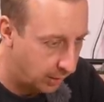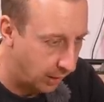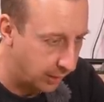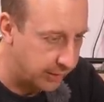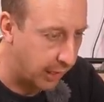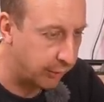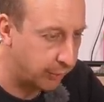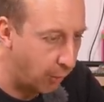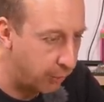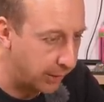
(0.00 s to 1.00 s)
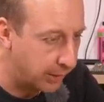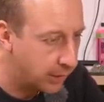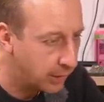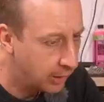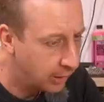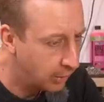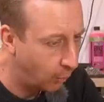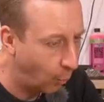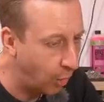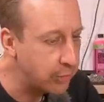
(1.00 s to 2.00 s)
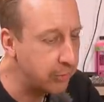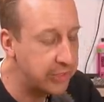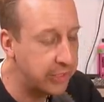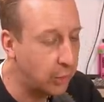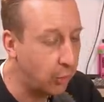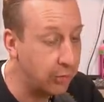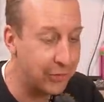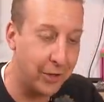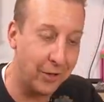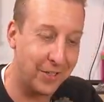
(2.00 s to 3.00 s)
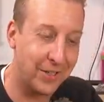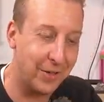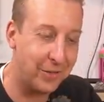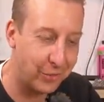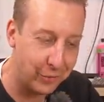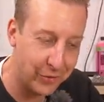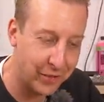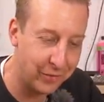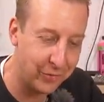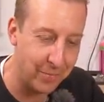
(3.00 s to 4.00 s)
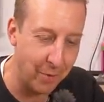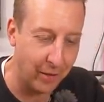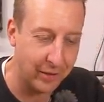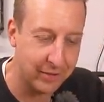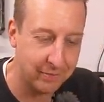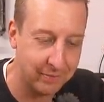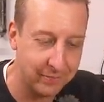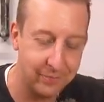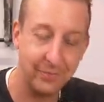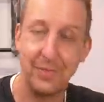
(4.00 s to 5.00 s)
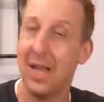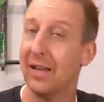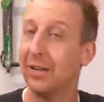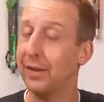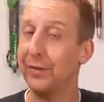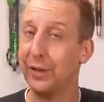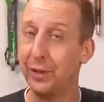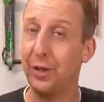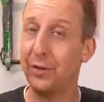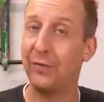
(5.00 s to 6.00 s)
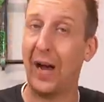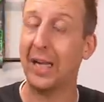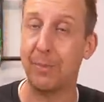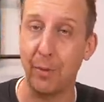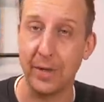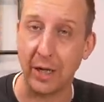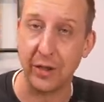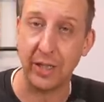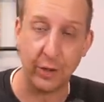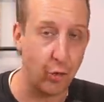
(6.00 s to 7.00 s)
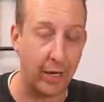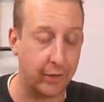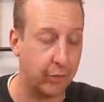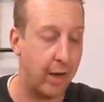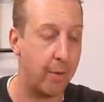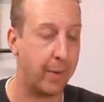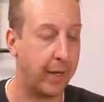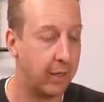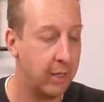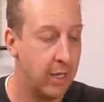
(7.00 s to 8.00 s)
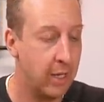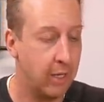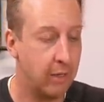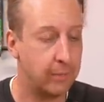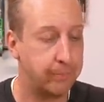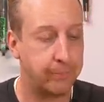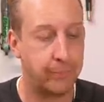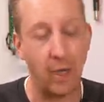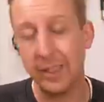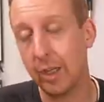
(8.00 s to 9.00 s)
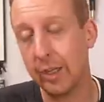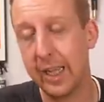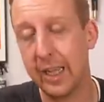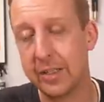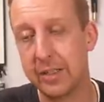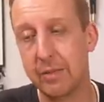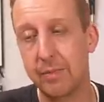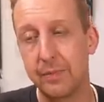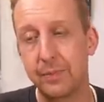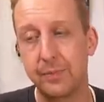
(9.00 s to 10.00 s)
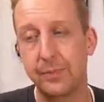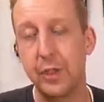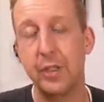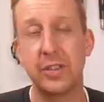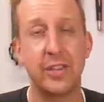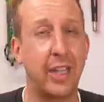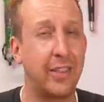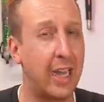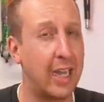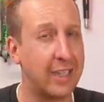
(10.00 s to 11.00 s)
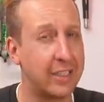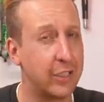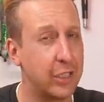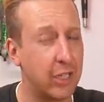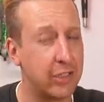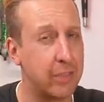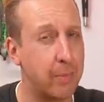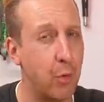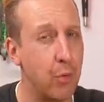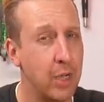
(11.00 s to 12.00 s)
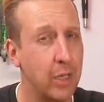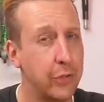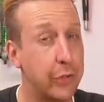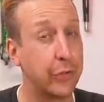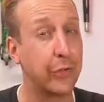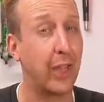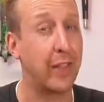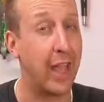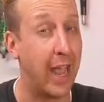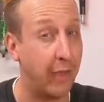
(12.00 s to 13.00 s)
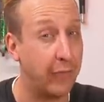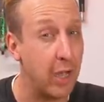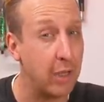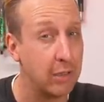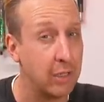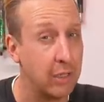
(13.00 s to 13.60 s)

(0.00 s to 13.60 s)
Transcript: Uh, Gareth Welby. Why don't we see coil sharks on cross-country bikes? Yeah, kind of a good valid point actually, they track the ground better. I, I guess you could say they're less adjustable, you could say they're heavier.